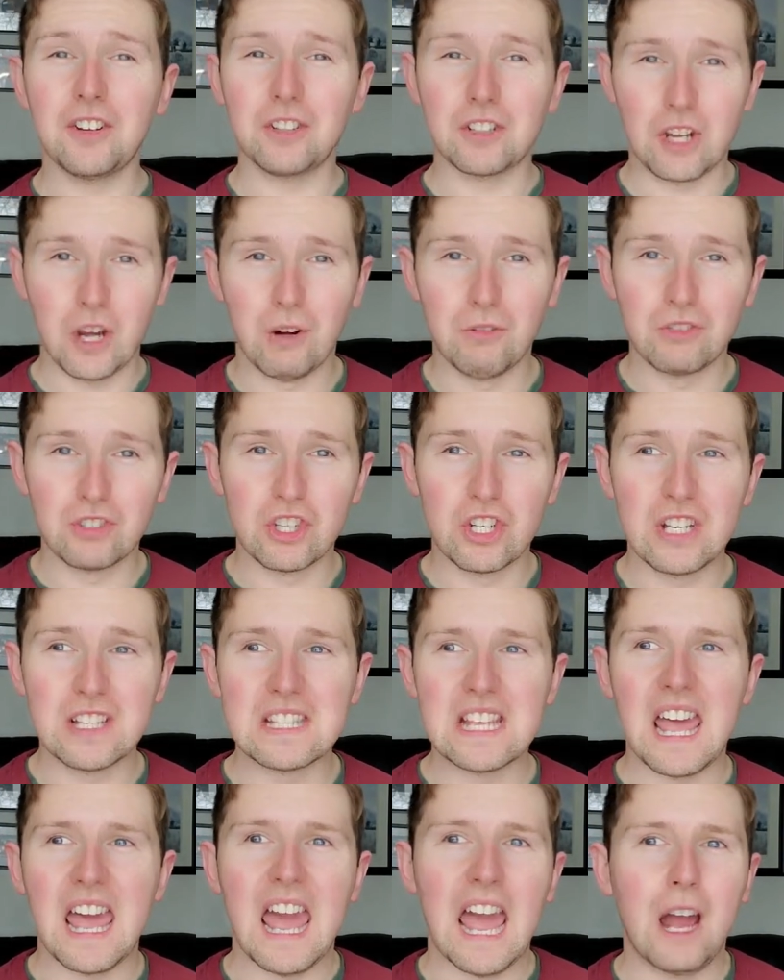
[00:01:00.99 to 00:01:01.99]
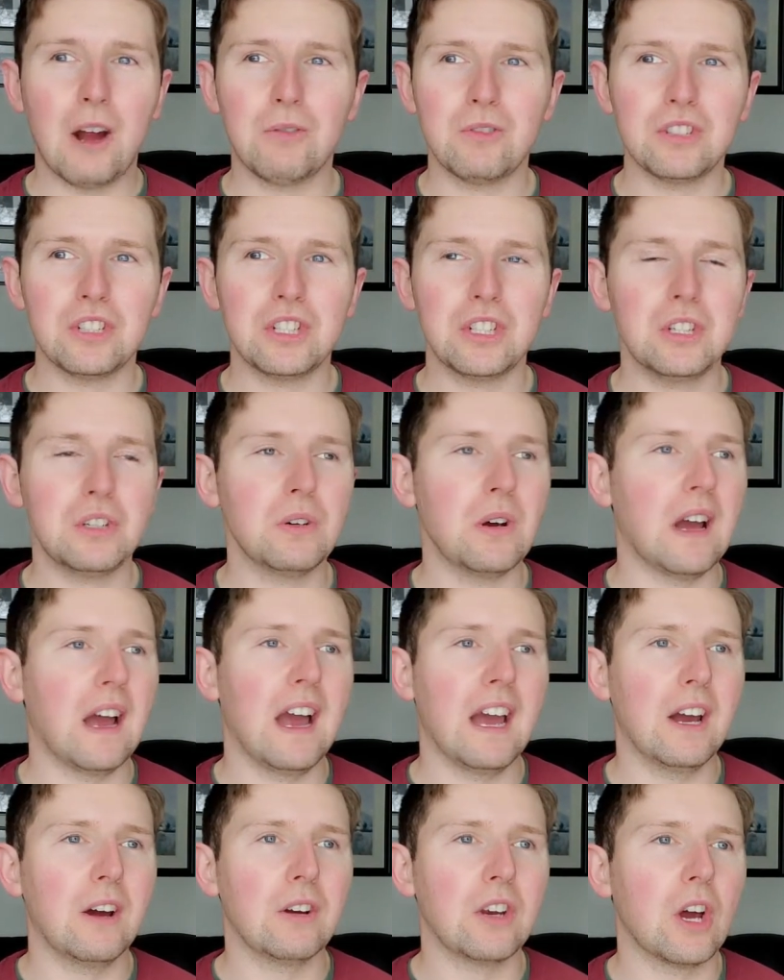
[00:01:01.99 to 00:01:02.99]
coaches how to,
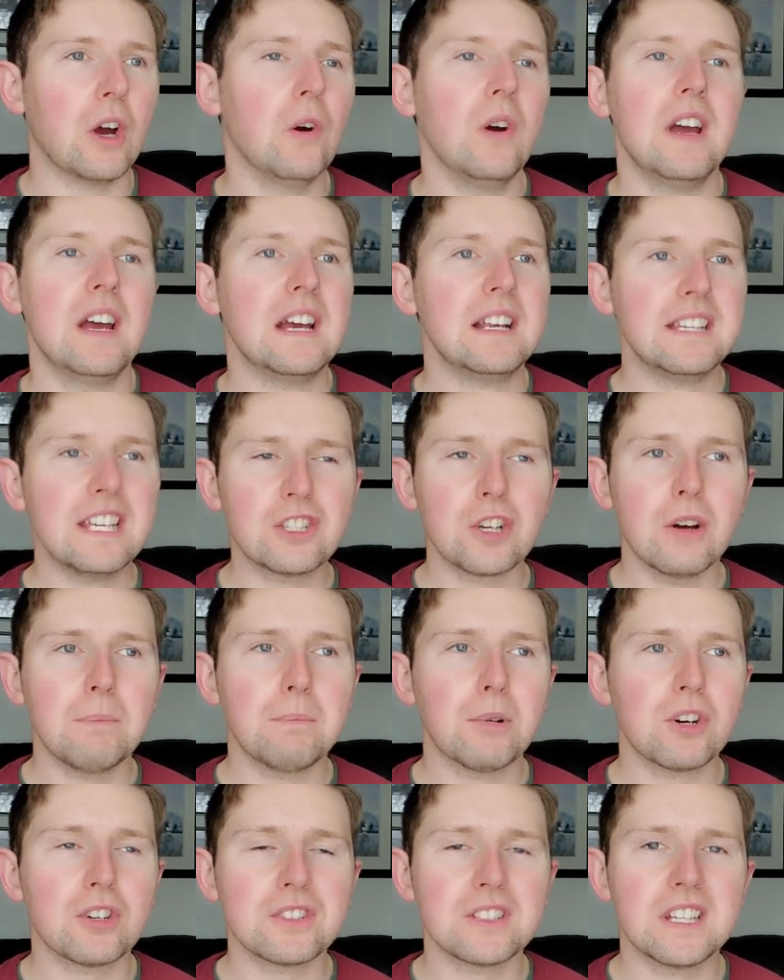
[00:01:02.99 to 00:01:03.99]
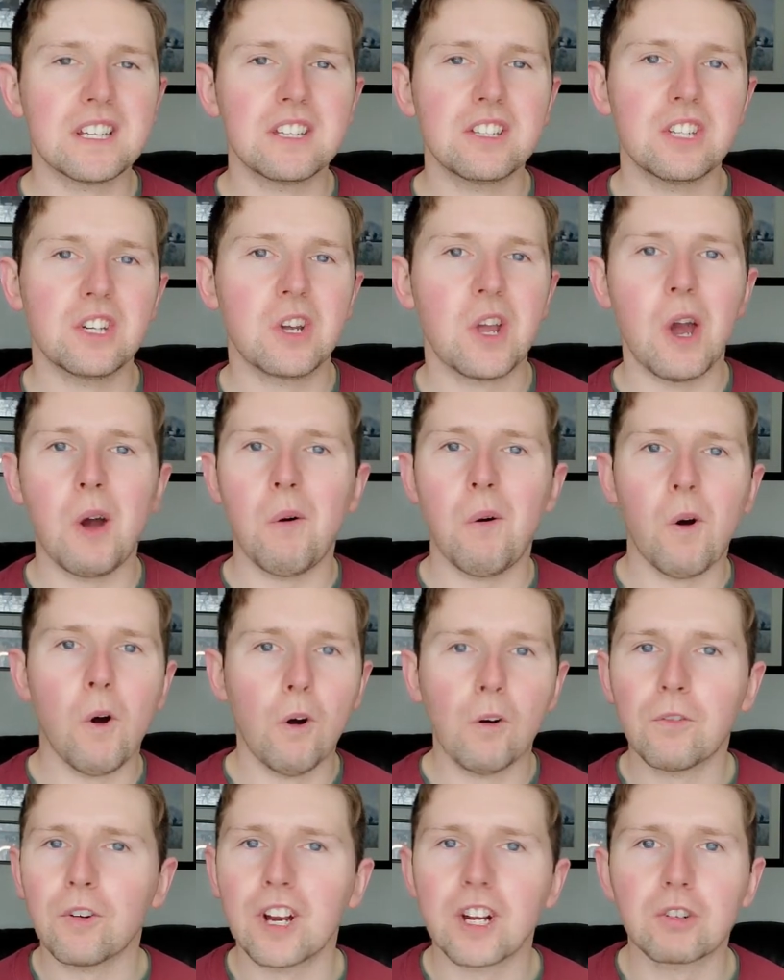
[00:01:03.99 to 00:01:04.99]
teach a person to go
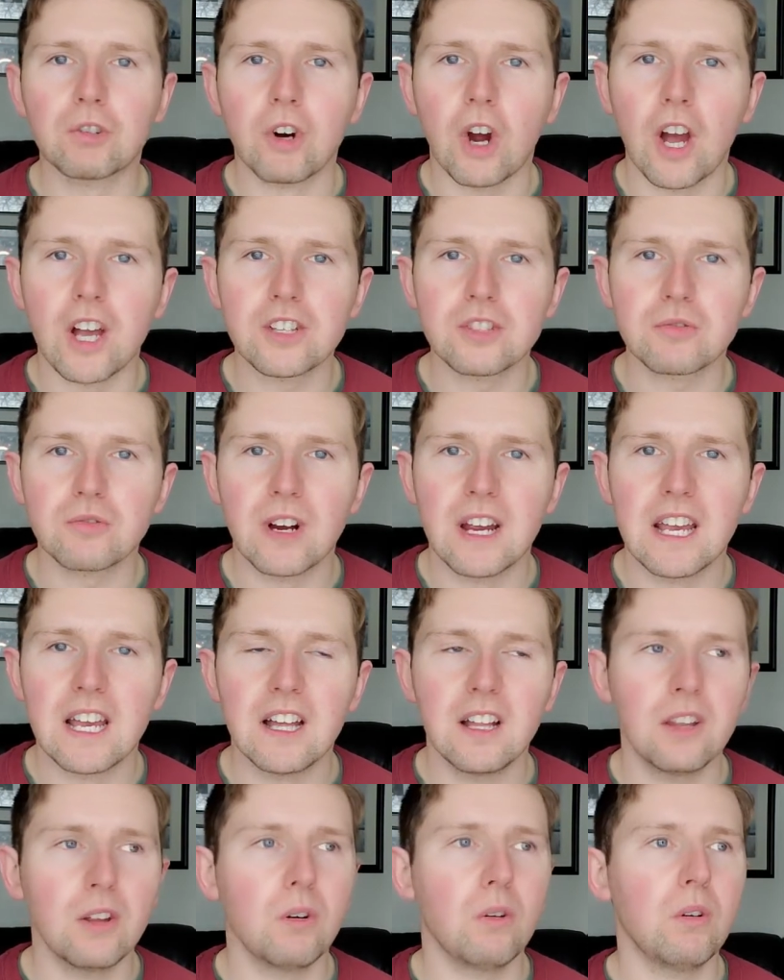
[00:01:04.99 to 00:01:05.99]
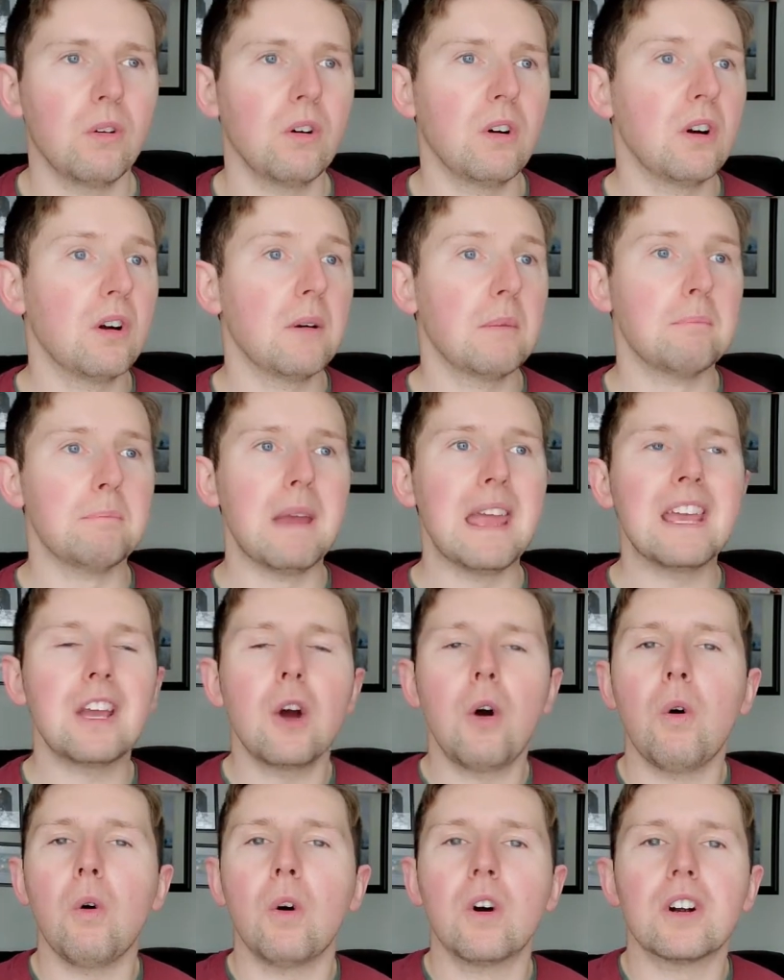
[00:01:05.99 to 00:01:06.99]
over a cross rail or make
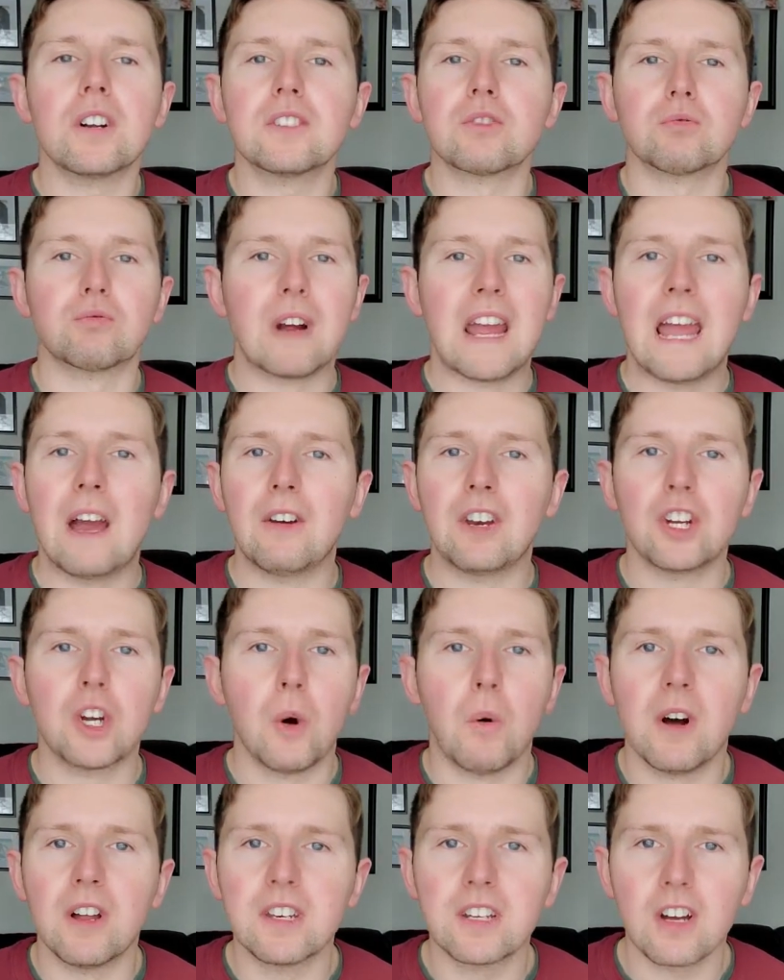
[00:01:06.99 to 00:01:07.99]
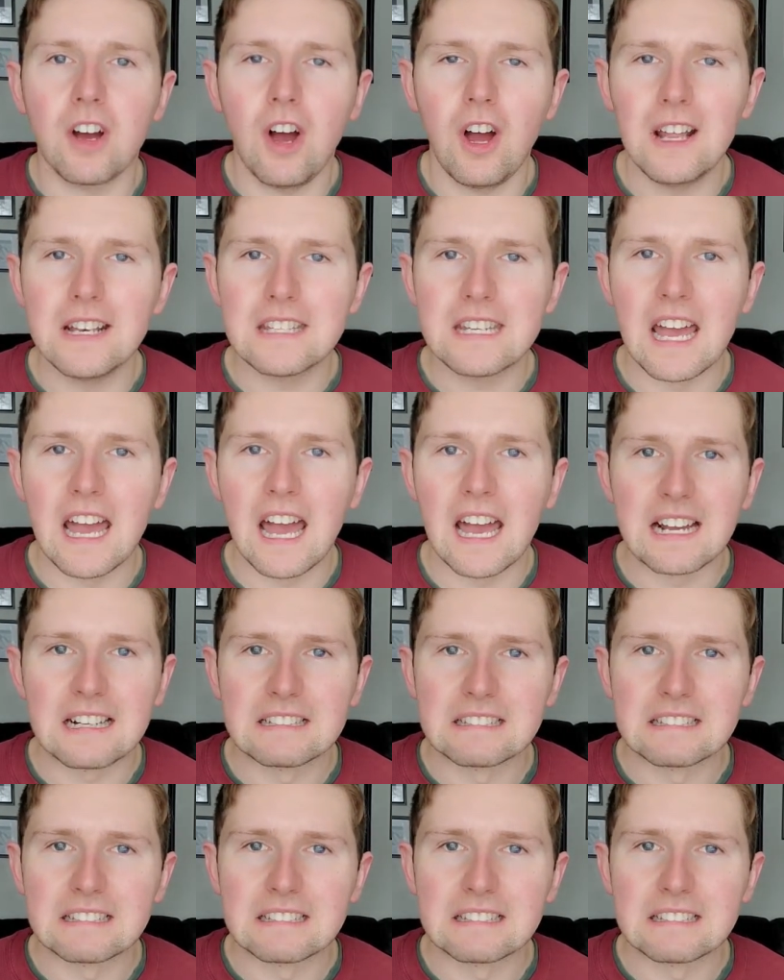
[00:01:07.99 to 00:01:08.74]
a horse round and go onto contact.